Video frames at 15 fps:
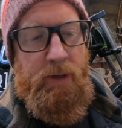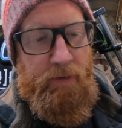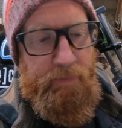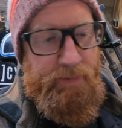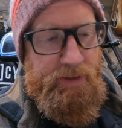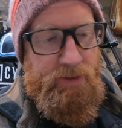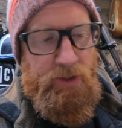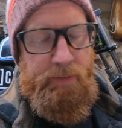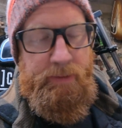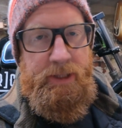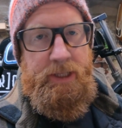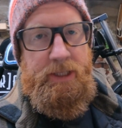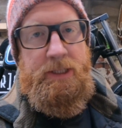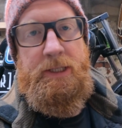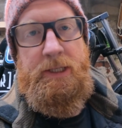but I've been trimming
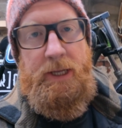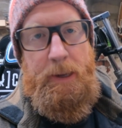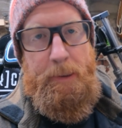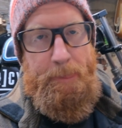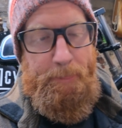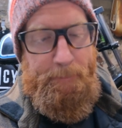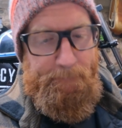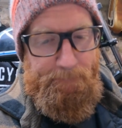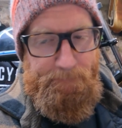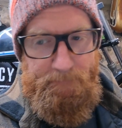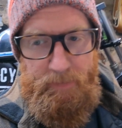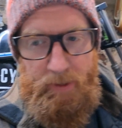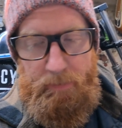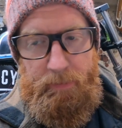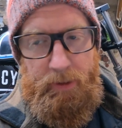this
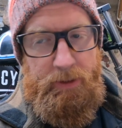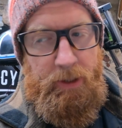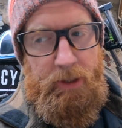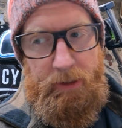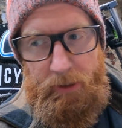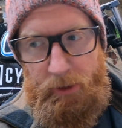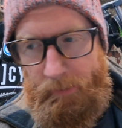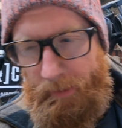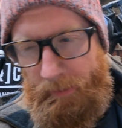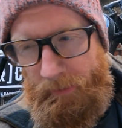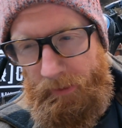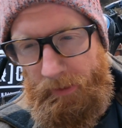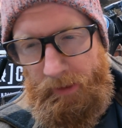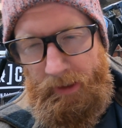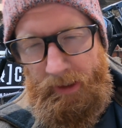mudguard a little bit
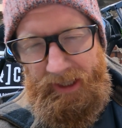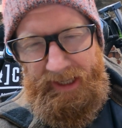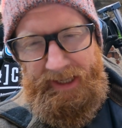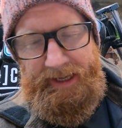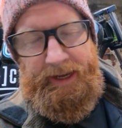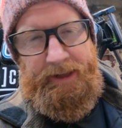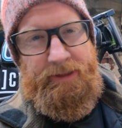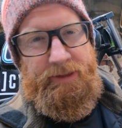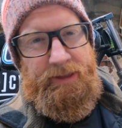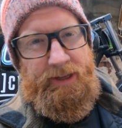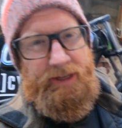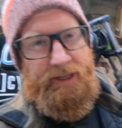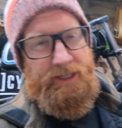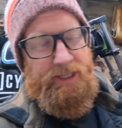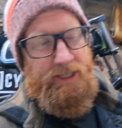more. I
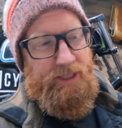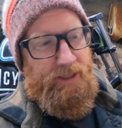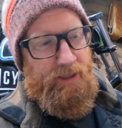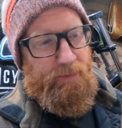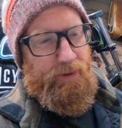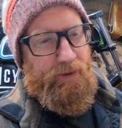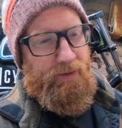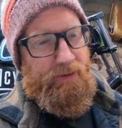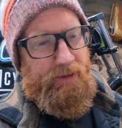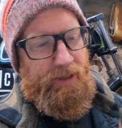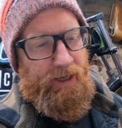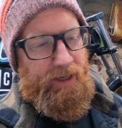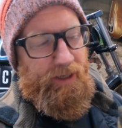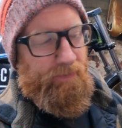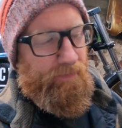think it's about
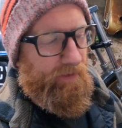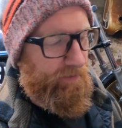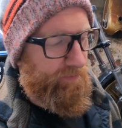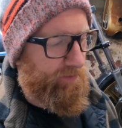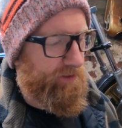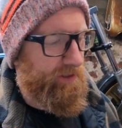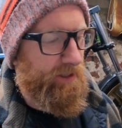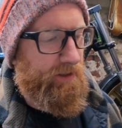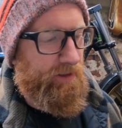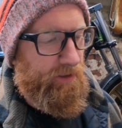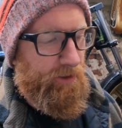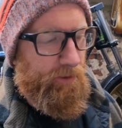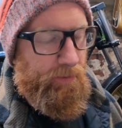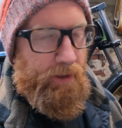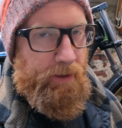95%
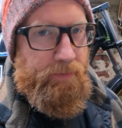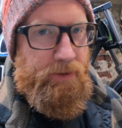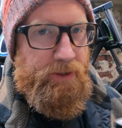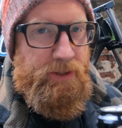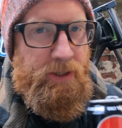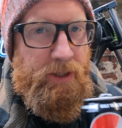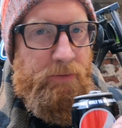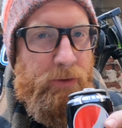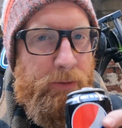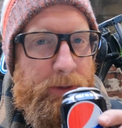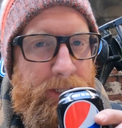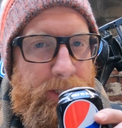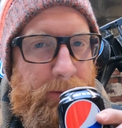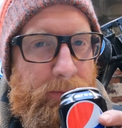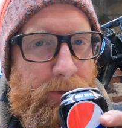there, but there's still a few
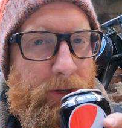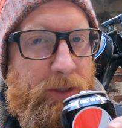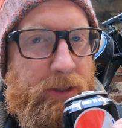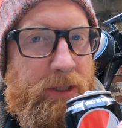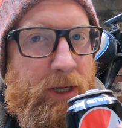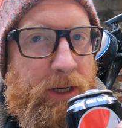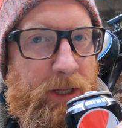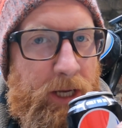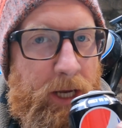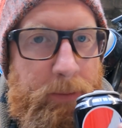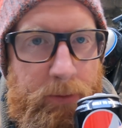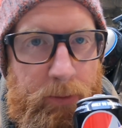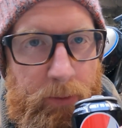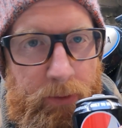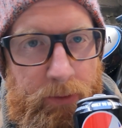bits I'm not entirely
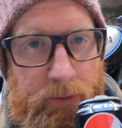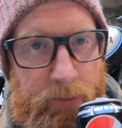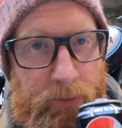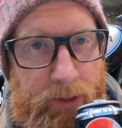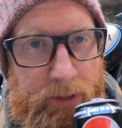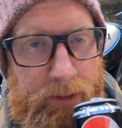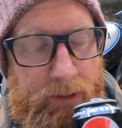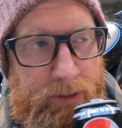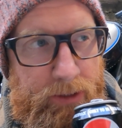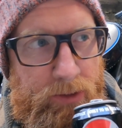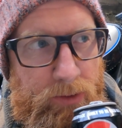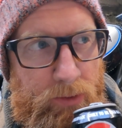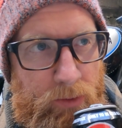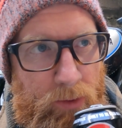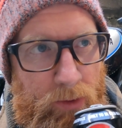happy with the radius,
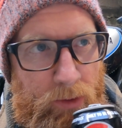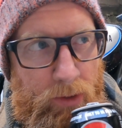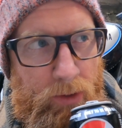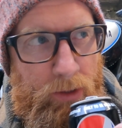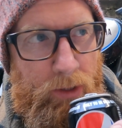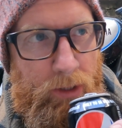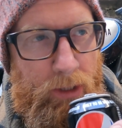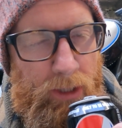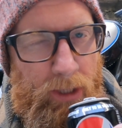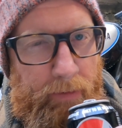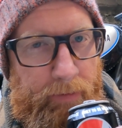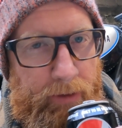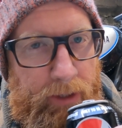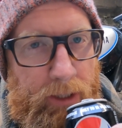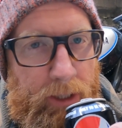so I need to have
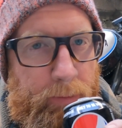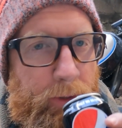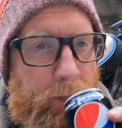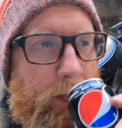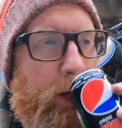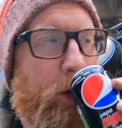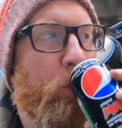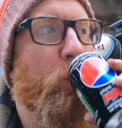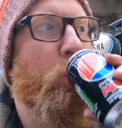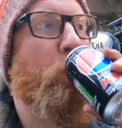a think about